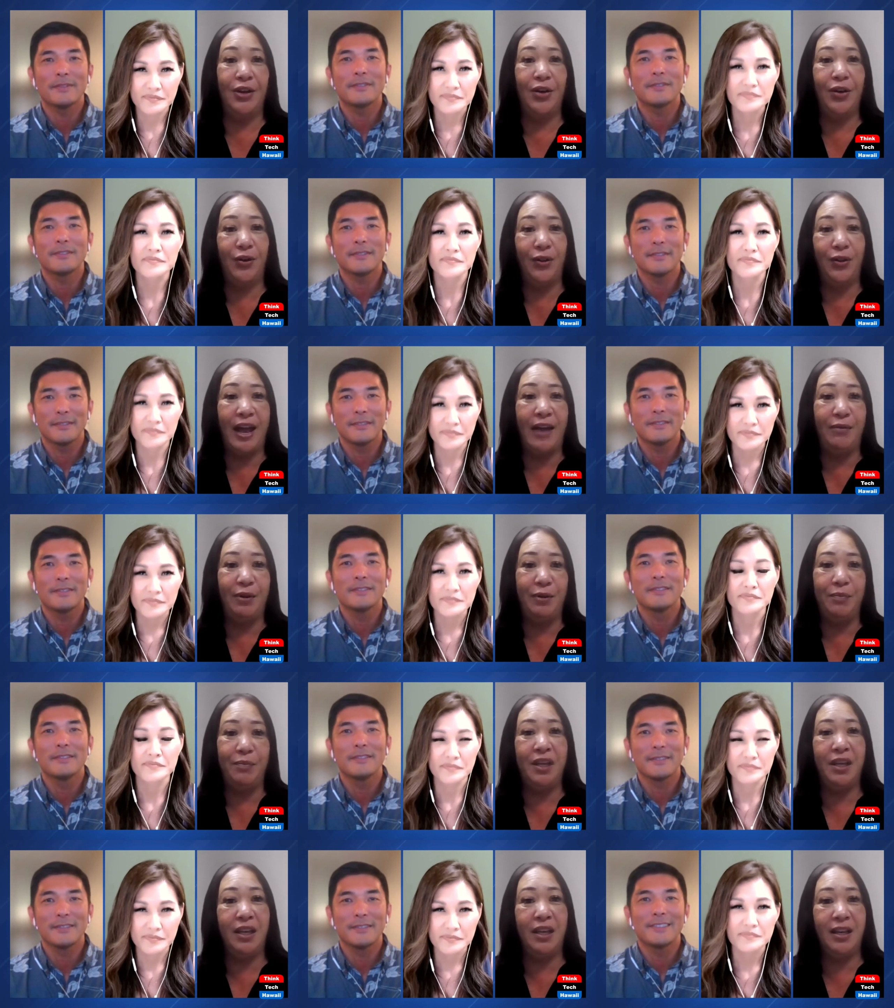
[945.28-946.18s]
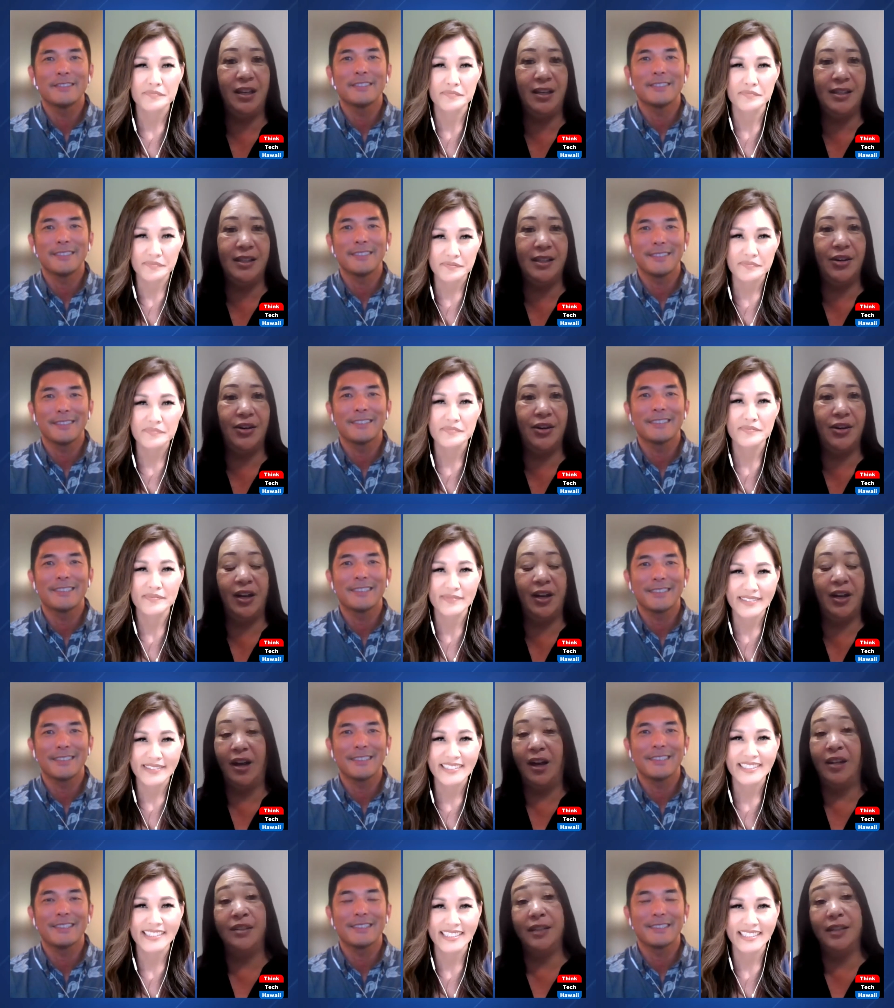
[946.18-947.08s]
Speaker 1: So that would be considered a,
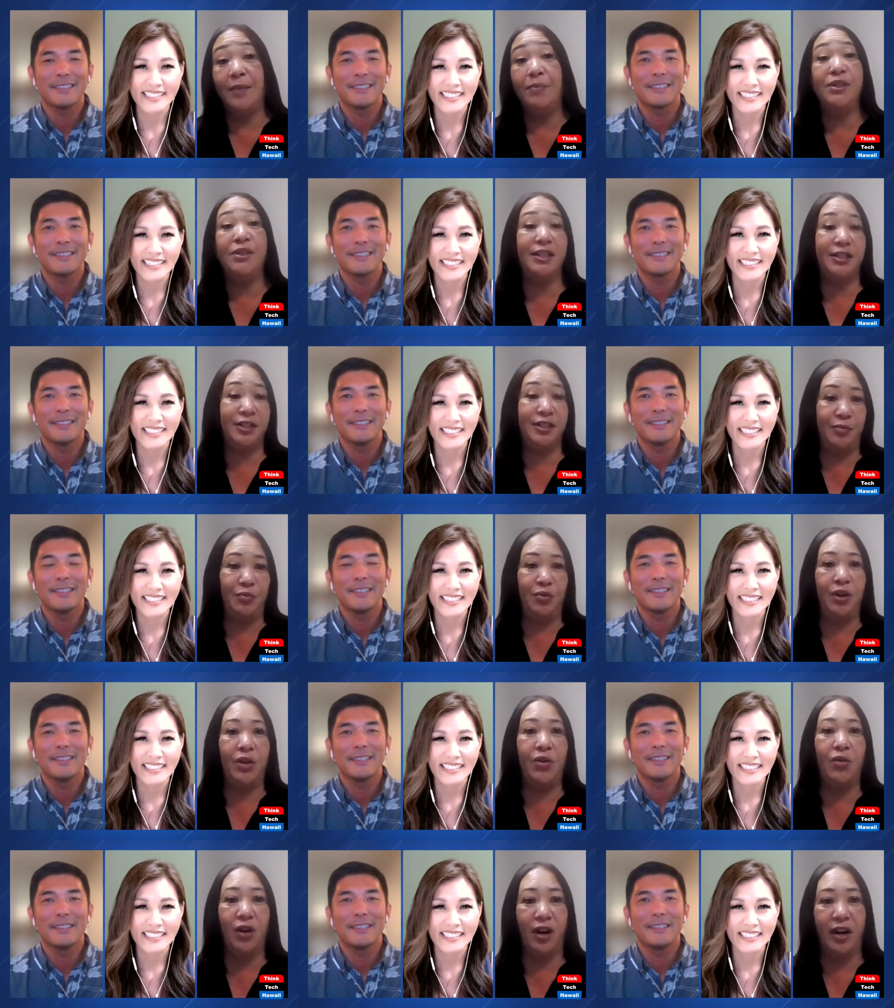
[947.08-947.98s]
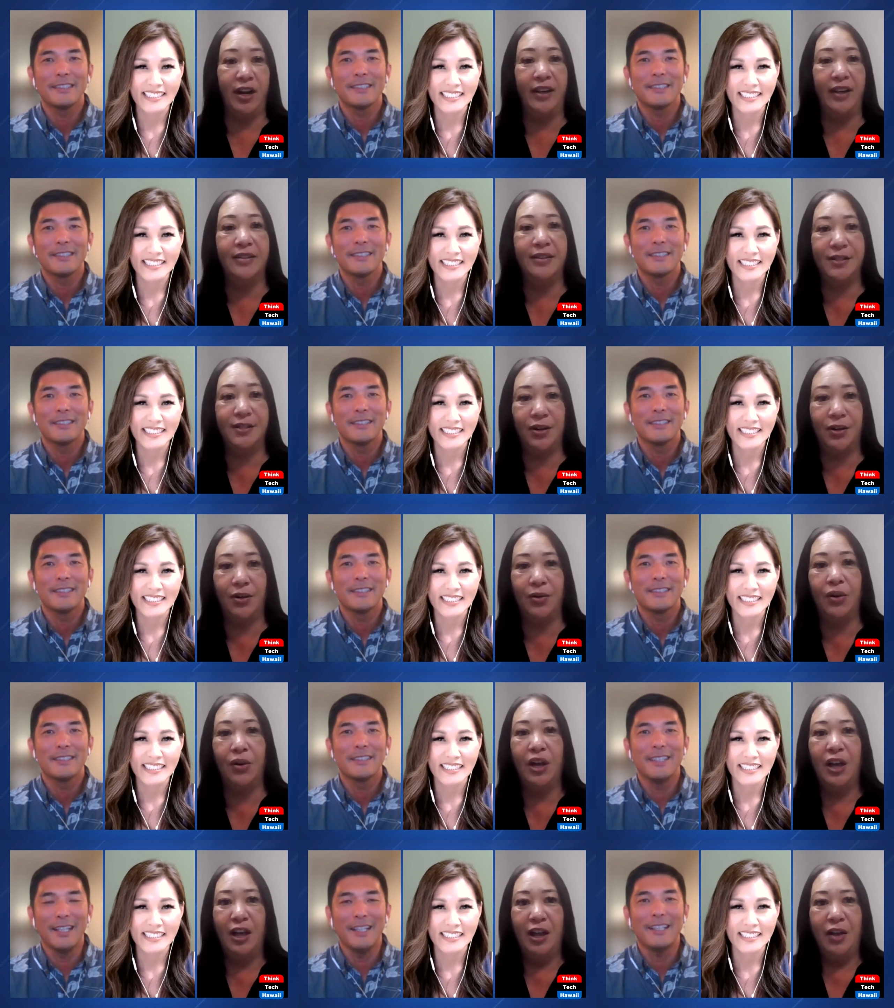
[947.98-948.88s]
a double system recording.
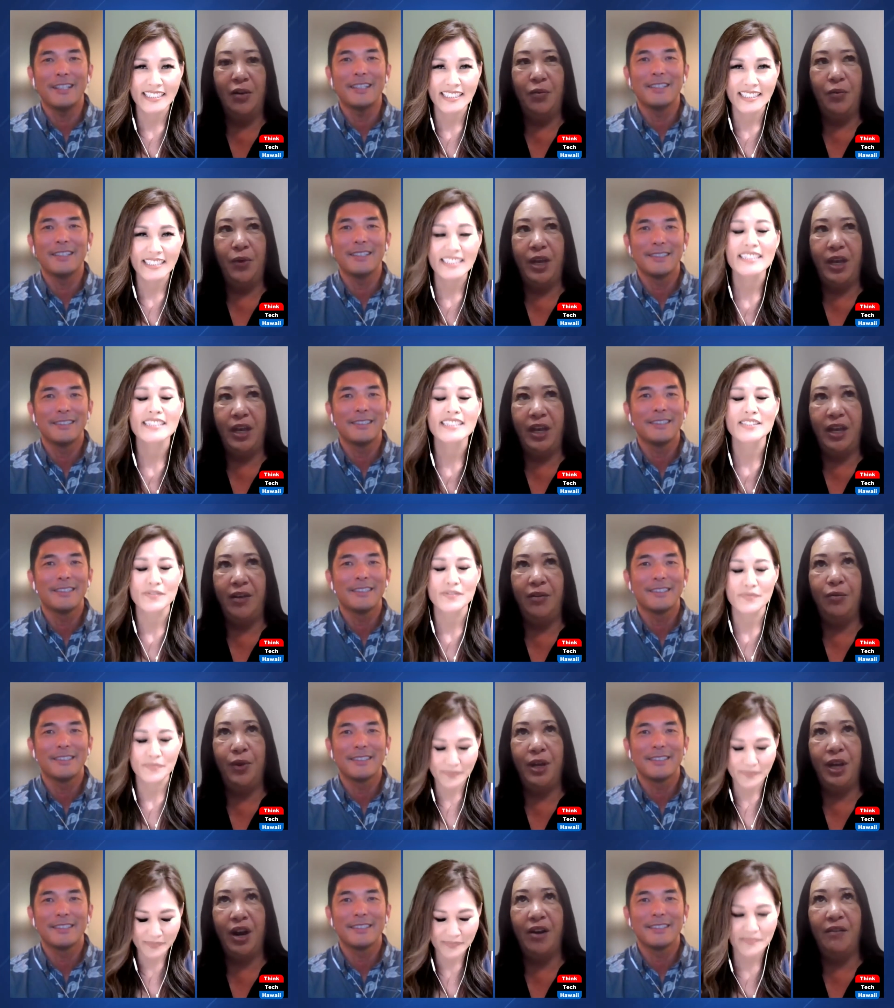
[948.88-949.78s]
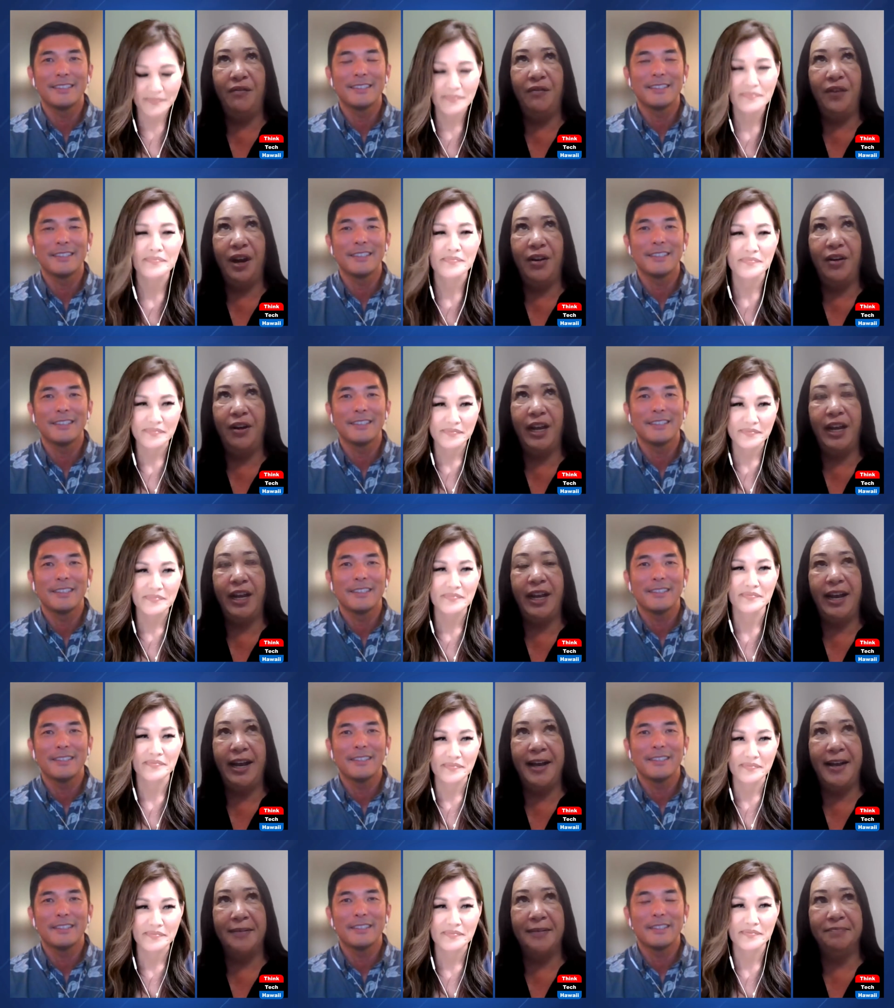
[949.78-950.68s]
So yeah. we, we are
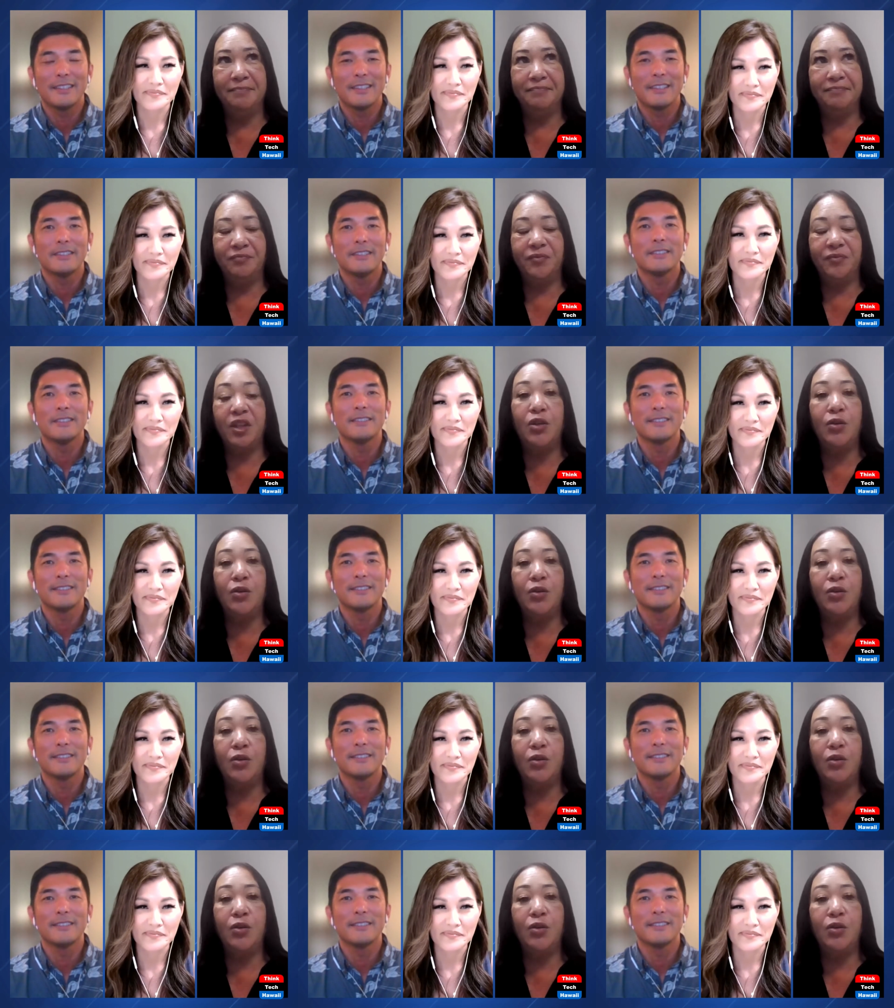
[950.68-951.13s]
very um,